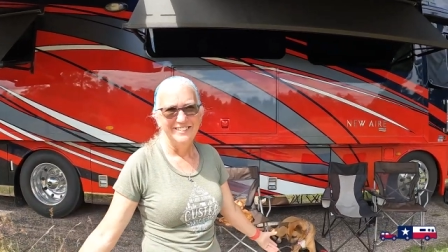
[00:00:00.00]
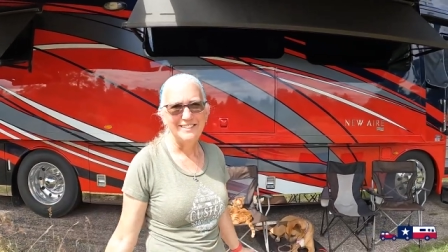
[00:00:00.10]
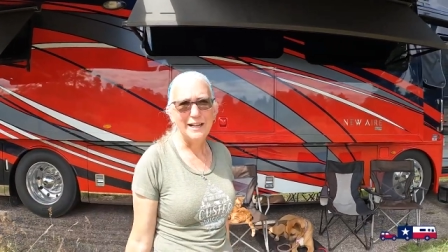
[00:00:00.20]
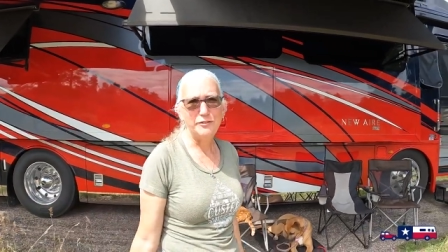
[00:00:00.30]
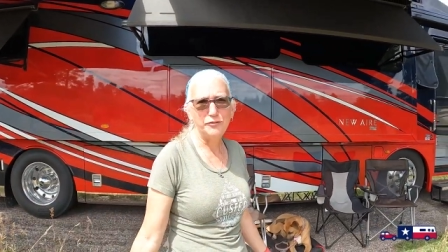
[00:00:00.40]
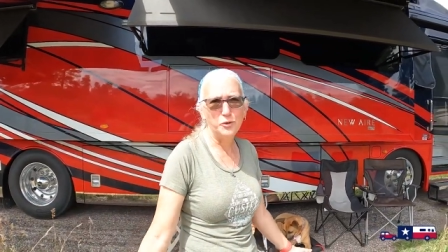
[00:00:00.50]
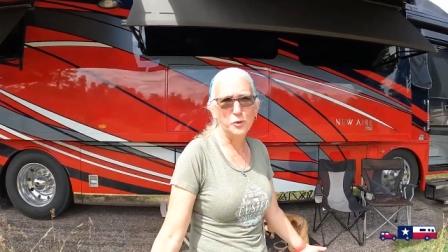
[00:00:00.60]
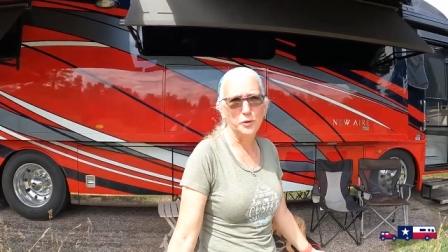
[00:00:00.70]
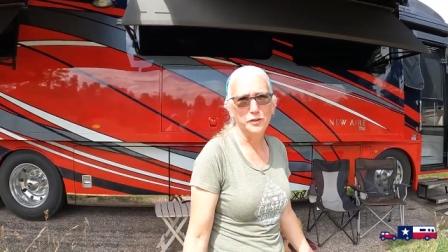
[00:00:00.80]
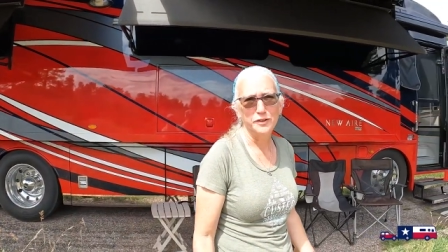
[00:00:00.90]
Day
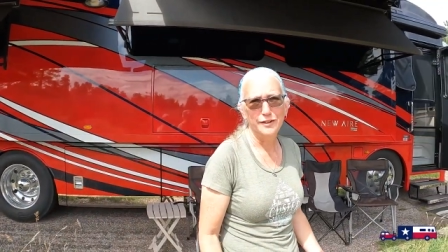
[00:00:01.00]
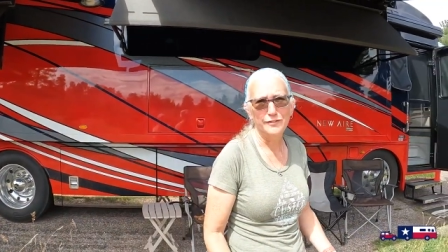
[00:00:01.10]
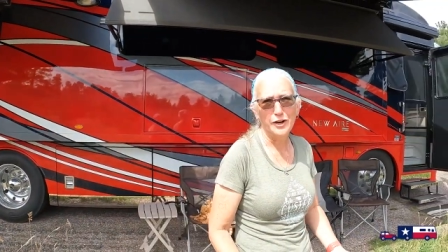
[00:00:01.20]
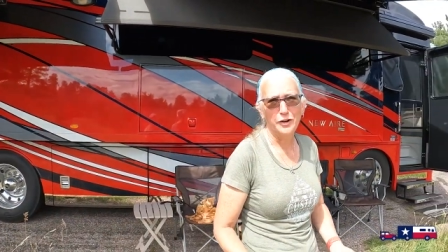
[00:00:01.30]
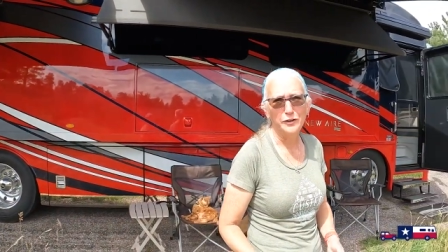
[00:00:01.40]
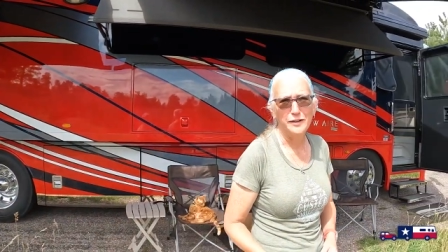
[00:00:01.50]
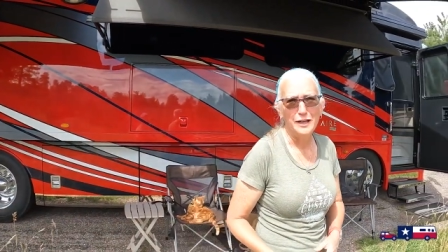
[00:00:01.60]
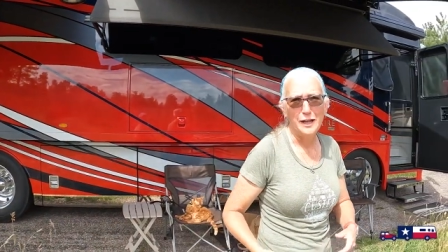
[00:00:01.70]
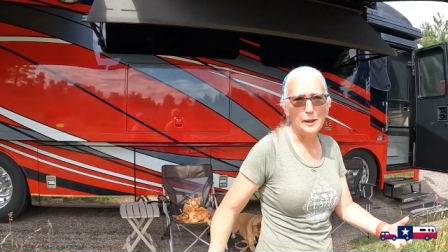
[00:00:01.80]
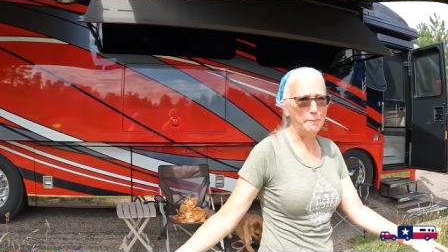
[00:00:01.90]
four of our
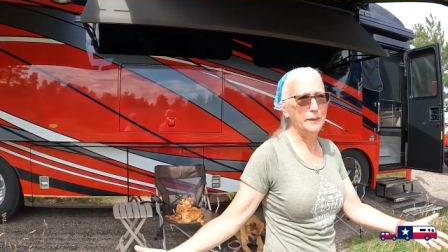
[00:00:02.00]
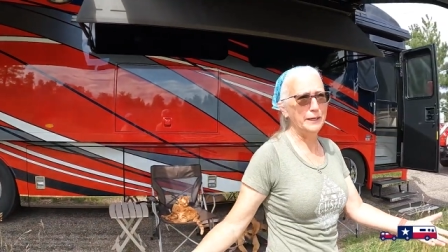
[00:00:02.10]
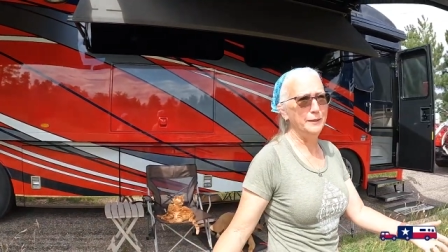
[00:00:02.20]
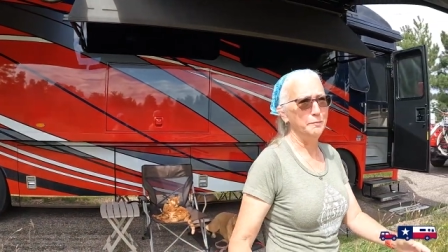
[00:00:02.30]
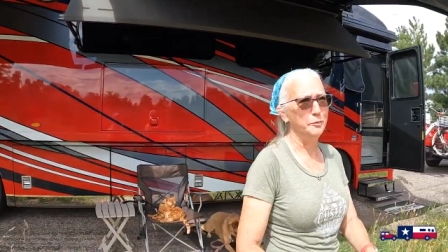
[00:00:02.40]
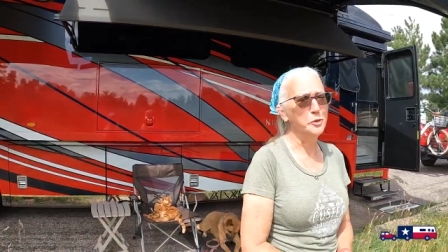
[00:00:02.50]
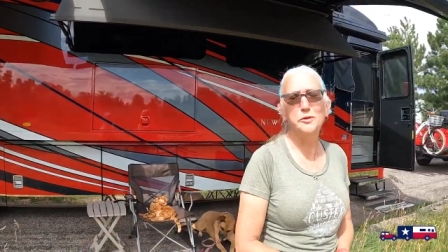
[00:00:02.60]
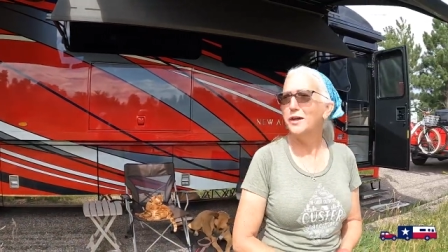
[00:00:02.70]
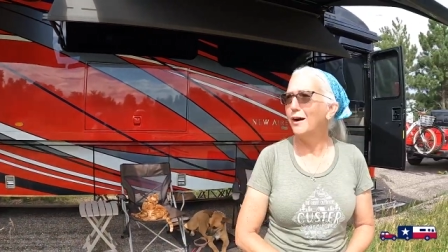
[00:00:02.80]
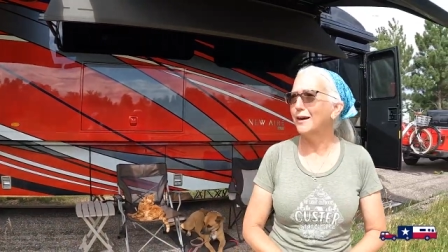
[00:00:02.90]
epic
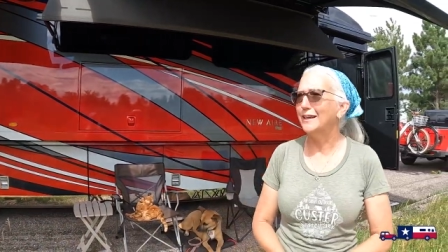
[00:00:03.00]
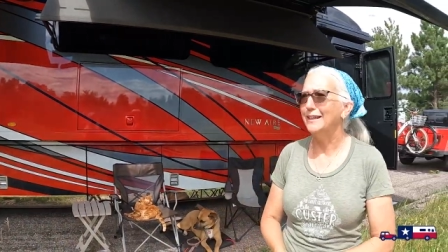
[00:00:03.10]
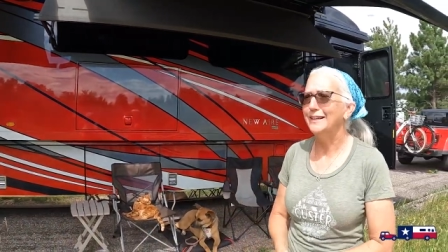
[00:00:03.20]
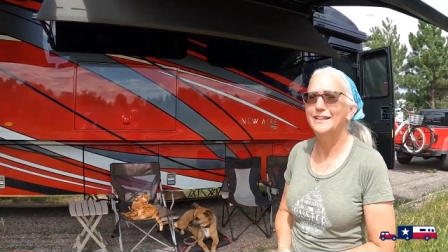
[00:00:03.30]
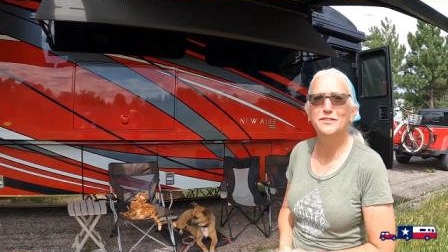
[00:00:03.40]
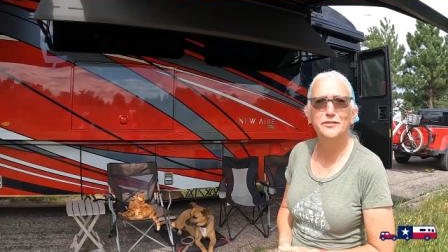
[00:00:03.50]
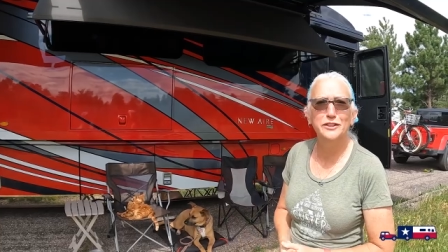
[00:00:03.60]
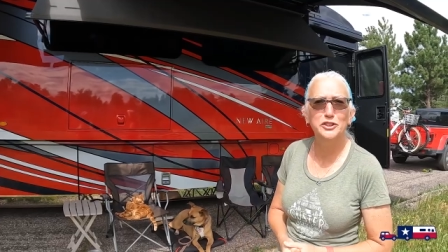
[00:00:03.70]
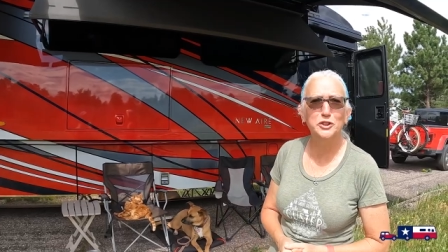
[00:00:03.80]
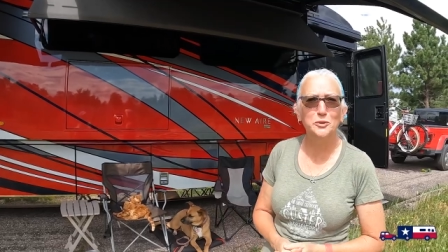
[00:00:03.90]
boondocking
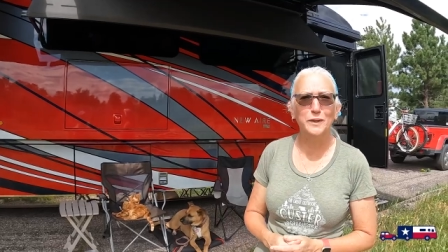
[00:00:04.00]
adventure.